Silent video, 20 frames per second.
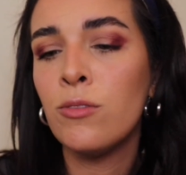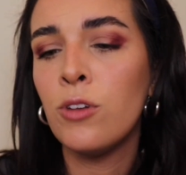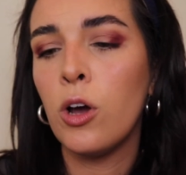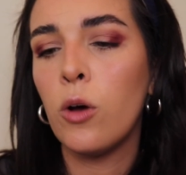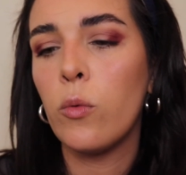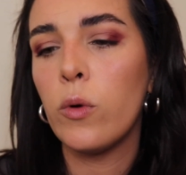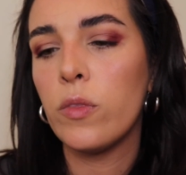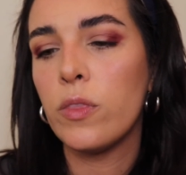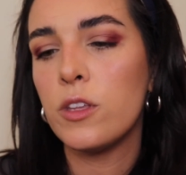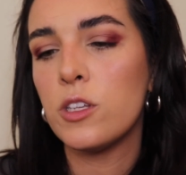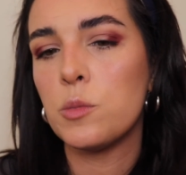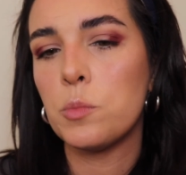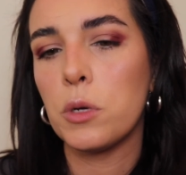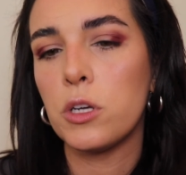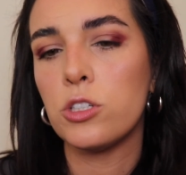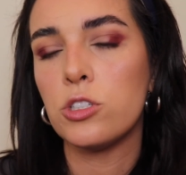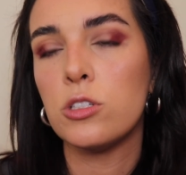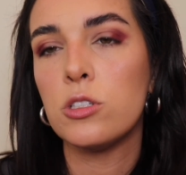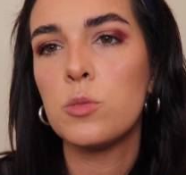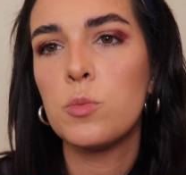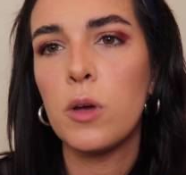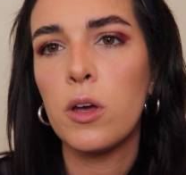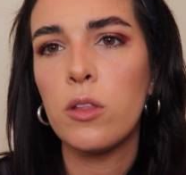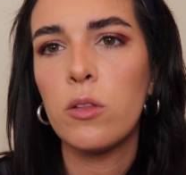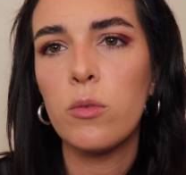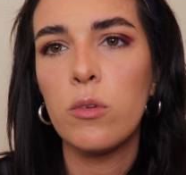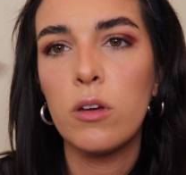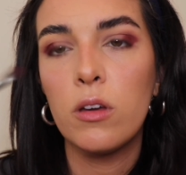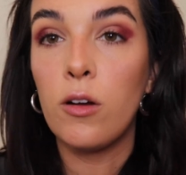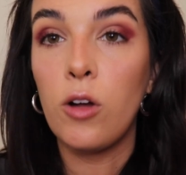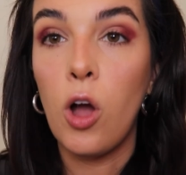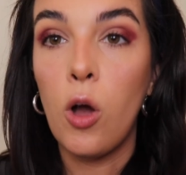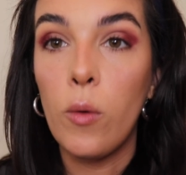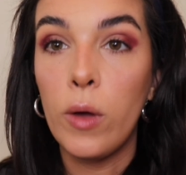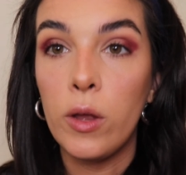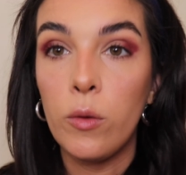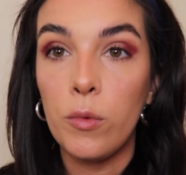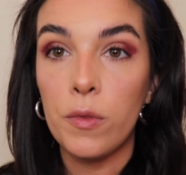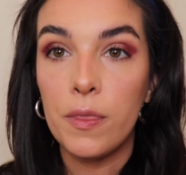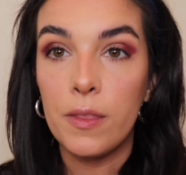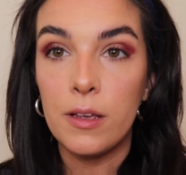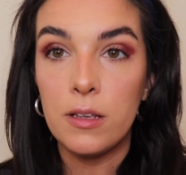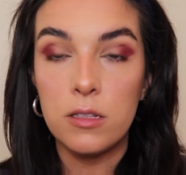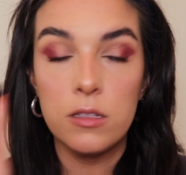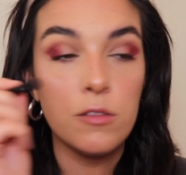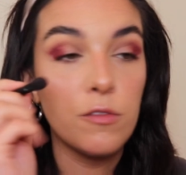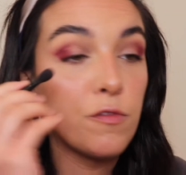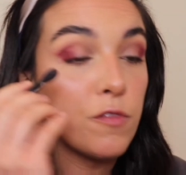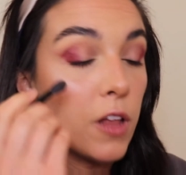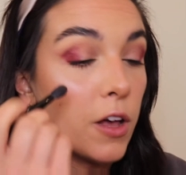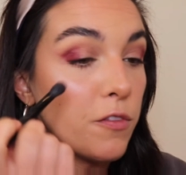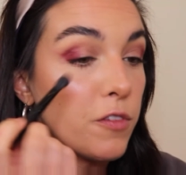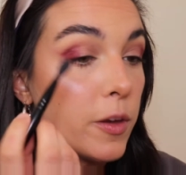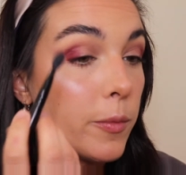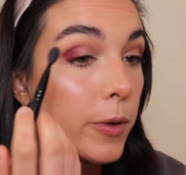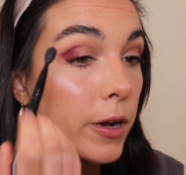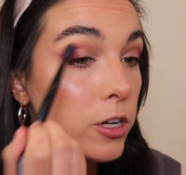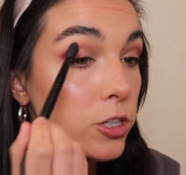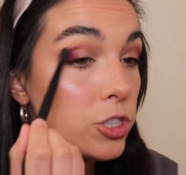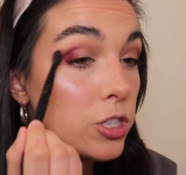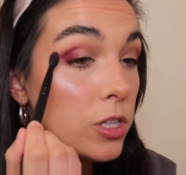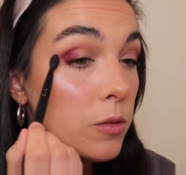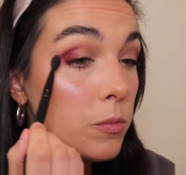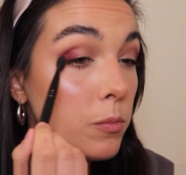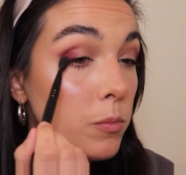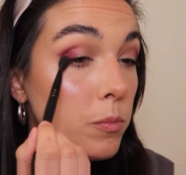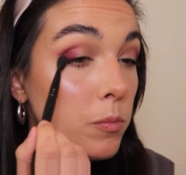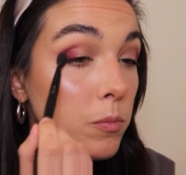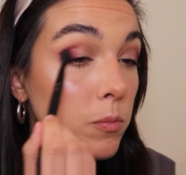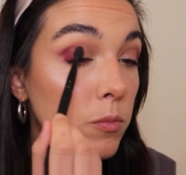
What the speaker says: know what this brush is, by the way. I'll go in with this fluffy brush and